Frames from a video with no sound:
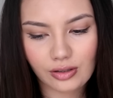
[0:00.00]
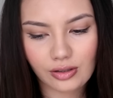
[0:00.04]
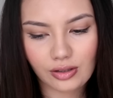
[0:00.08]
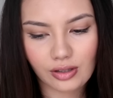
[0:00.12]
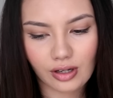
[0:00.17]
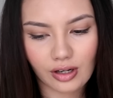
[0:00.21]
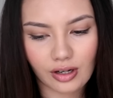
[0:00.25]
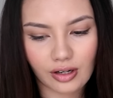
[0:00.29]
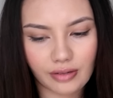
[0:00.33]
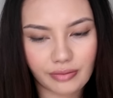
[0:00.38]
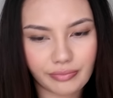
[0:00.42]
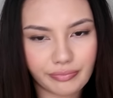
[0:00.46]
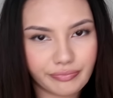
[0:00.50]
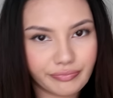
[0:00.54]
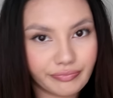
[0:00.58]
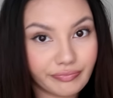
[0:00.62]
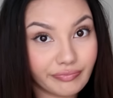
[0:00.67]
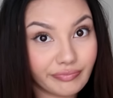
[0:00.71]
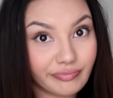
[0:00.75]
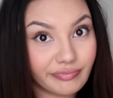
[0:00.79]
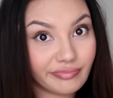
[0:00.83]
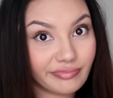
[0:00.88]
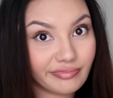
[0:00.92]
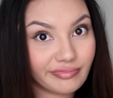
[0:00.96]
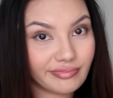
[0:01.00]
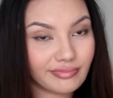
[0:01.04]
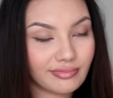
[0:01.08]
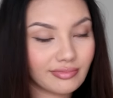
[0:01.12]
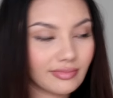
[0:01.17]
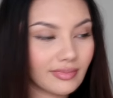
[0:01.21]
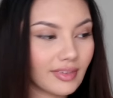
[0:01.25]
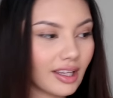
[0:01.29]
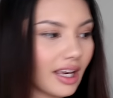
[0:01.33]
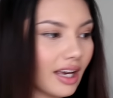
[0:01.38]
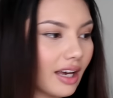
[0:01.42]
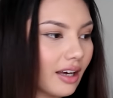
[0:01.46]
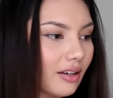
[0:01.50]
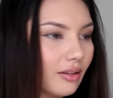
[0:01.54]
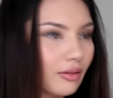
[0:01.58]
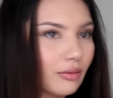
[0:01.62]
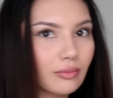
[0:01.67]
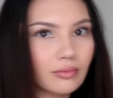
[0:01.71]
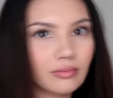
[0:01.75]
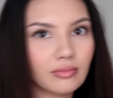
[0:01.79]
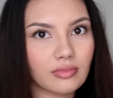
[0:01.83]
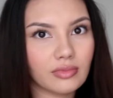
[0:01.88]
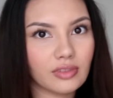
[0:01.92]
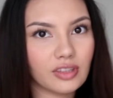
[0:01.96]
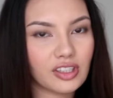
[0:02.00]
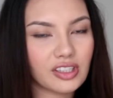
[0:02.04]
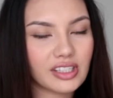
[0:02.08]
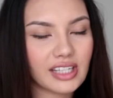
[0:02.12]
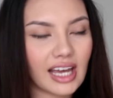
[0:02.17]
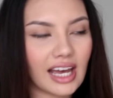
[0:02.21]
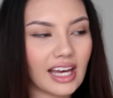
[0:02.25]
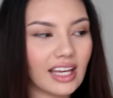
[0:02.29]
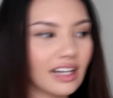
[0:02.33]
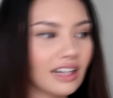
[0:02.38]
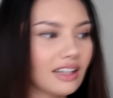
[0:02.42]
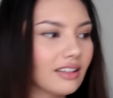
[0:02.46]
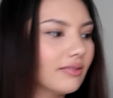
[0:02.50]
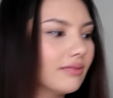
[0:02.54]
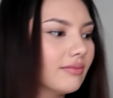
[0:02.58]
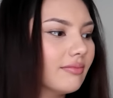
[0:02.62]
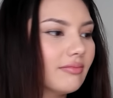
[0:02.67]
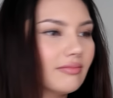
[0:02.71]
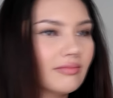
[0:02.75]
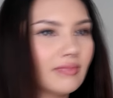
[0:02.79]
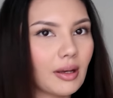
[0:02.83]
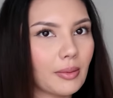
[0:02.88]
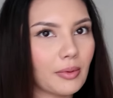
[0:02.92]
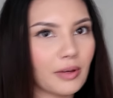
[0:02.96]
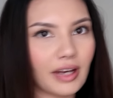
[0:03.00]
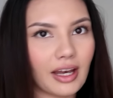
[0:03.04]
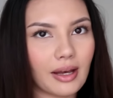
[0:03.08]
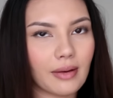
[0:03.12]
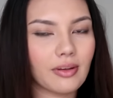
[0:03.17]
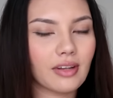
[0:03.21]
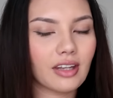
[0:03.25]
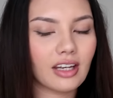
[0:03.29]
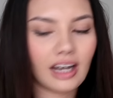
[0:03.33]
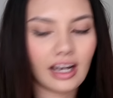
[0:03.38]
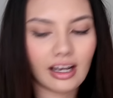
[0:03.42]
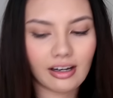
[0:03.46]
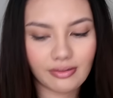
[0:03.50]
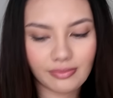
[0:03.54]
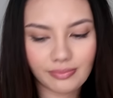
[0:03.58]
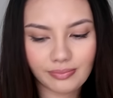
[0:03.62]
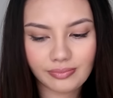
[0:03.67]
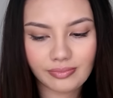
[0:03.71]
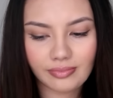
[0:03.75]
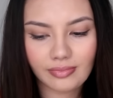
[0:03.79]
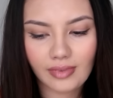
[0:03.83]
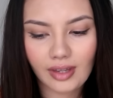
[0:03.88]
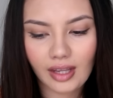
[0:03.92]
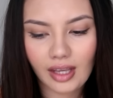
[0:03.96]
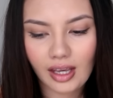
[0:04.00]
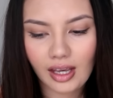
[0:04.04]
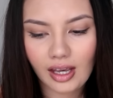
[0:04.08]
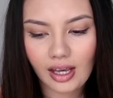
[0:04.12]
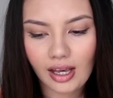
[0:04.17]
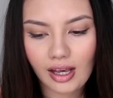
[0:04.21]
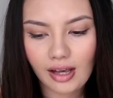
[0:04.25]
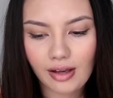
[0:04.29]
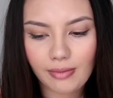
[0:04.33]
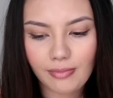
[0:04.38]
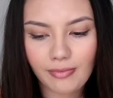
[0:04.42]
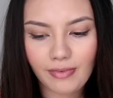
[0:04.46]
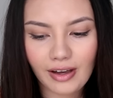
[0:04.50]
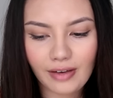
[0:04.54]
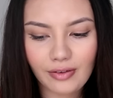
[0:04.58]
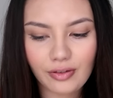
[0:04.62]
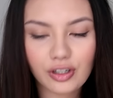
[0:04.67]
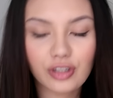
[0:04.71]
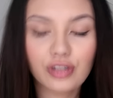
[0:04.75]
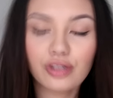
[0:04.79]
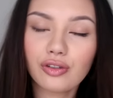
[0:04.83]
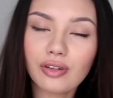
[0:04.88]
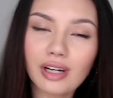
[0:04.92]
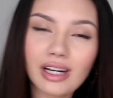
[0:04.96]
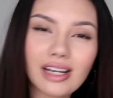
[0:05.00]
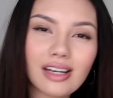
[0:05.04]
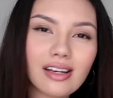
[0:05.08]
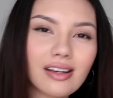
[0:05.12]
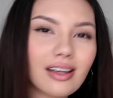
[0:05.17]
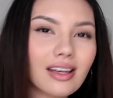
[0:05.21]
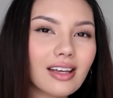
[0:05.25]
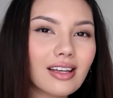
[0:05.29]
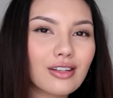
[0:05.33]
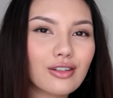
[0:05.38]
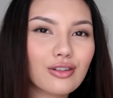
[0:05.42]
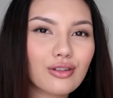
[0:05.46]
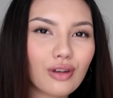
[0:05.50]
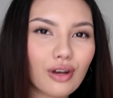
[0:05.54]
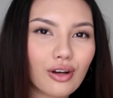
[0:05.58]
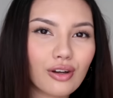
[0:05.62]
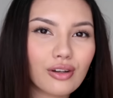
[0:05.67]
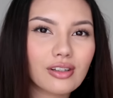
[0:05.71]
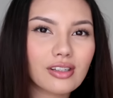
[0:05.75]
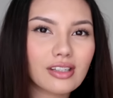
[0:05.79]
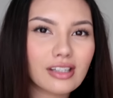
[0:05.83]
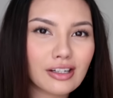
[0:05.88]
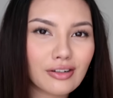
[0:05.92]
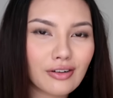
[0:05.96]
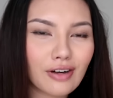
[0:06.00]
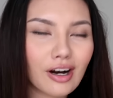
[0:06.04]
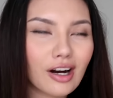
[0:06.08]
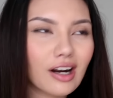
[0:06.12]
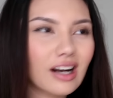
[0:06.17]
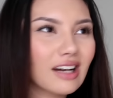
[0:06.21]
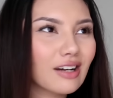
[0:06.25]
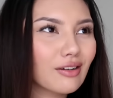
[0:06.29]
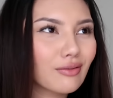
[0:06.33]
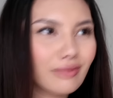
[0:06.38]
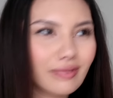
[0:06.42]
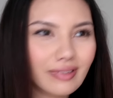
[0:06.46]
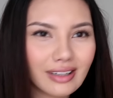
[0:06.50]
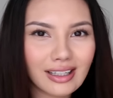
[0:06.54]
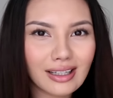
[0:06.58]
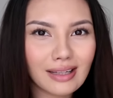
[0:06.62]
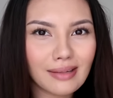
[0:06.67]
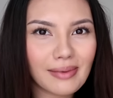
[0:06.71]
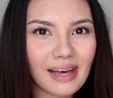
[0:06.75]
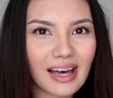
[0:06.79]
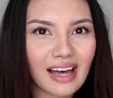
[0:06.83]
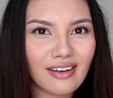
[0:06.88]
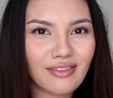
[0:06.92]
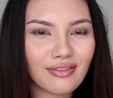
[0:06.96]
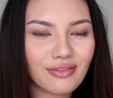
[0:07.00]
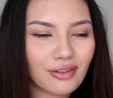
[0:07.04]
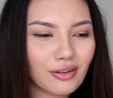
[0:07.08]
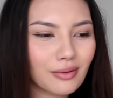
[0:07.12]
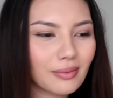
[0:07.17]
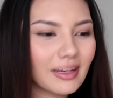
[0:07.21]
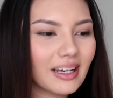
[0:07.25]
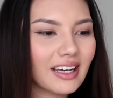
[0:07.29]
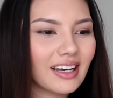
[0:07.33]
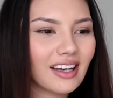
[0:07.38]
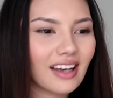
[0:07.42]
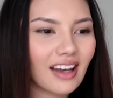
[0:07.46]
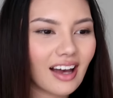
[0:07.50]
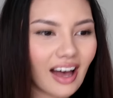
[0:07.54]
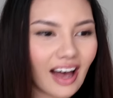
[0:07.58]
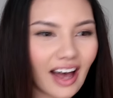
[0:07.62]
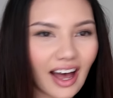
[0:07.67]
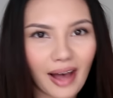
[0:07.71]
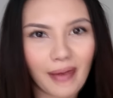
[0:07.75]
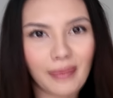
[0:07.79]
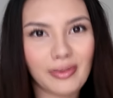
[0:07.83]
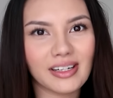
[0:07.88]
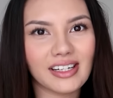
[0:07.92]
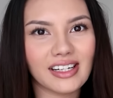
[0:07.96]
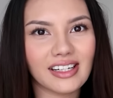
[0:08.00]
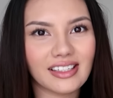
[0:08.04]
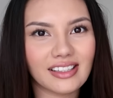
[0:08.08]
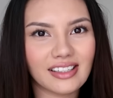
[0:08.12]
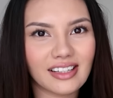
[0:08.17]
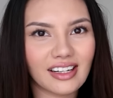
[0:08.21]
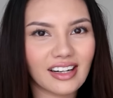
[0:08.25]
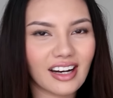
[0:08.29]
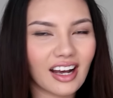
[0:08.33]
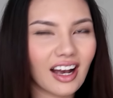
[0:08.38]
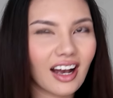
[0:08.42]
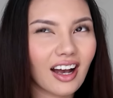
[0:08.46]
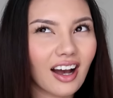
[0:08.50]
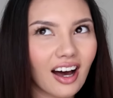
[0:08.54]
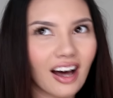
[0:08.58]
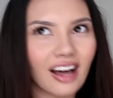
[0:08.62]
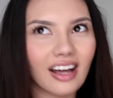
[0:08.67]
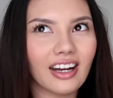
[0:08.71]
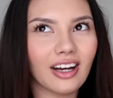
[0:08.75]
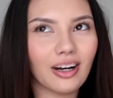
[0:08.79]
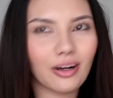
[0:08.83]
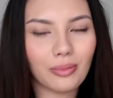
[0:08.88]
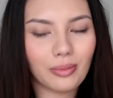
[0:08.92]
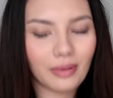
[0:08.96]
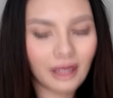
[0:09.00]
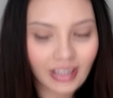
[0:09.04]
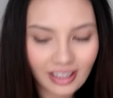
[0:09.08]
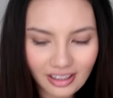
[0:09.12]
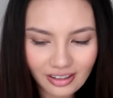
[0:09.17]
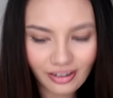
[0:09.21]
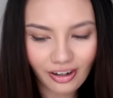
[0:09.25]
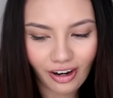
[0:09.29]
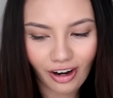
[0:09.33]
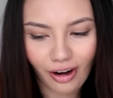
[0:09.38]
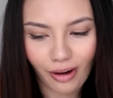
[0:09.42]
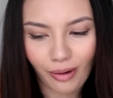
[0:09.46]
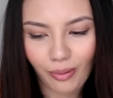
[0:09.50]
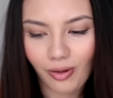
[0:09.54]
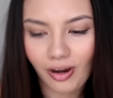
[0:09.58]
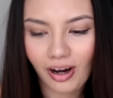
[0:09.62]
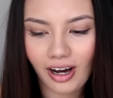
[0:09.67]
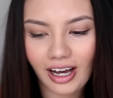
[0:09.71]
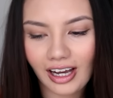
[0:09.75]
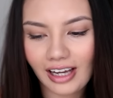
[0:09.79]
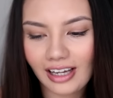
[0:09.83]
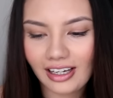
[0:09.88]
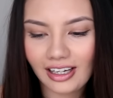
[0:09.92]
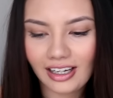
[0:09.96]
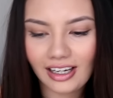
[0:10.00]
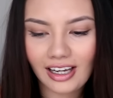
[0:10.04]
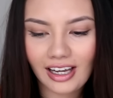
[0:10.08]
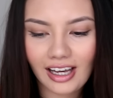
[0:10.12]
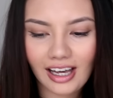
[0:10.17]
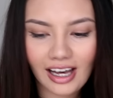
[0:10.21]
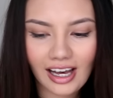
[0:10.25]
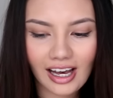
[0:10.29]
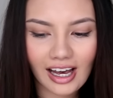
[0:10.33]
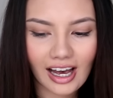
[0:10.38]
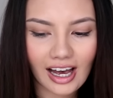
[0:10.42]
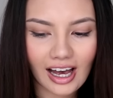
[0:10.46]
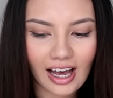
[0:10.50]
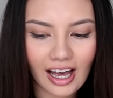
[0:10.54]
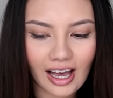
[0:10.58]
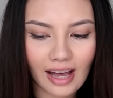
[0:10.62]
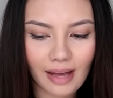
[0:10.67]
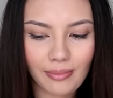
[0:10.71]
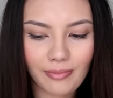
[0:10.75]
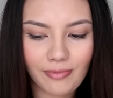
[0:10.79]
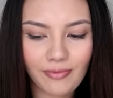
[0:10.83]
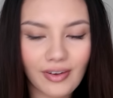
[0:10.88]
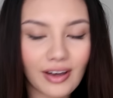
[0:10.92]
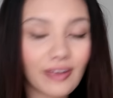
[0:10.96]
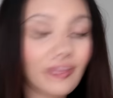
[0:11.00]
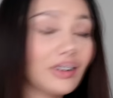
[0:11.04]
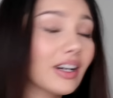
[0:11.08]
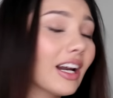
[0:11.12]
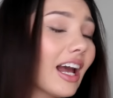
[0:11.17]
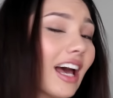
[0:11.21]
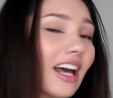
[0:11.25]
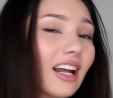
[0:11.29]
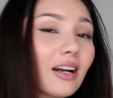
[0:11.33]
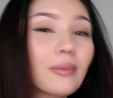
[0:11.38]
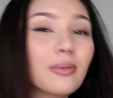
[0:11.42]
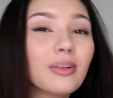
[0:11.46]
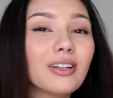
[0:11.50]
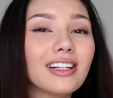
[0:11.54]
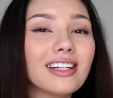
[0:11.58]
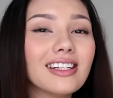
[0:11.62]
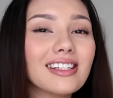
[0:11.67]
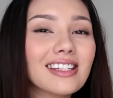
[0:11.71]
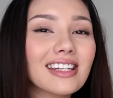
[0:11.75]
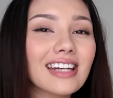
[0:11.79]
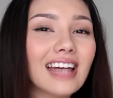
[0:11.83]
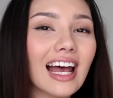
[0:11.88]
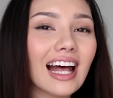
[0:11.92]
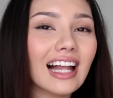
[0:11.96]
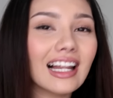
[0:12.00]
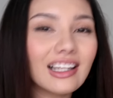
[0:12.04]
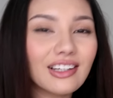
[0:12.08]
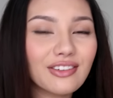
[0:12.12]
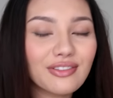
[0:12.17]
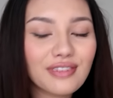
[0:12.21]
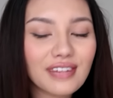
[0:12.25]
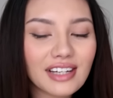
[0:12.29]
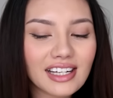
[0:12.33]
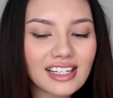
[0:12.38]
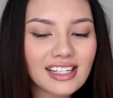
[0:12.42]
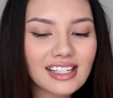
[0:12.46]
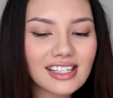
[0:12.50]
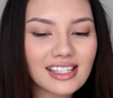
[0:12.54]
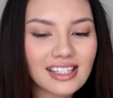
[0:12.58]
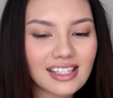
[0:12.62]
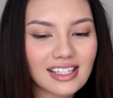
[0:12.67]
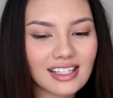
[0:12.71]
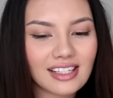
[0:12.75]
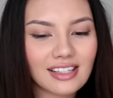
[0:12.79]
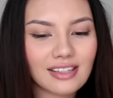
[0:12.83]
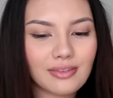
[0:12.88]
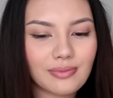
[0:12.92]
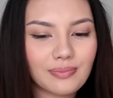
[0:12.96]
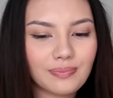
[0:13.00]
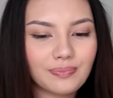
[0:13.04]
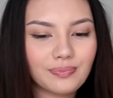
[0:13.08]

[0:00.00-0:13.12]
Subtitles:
So yeah, used to hate it. I'm okay with it now. Favourite drink is Coke Zero. Really bad for me. I'm addicted. I can't help it. Don't know why. Favourite animal is an elephant.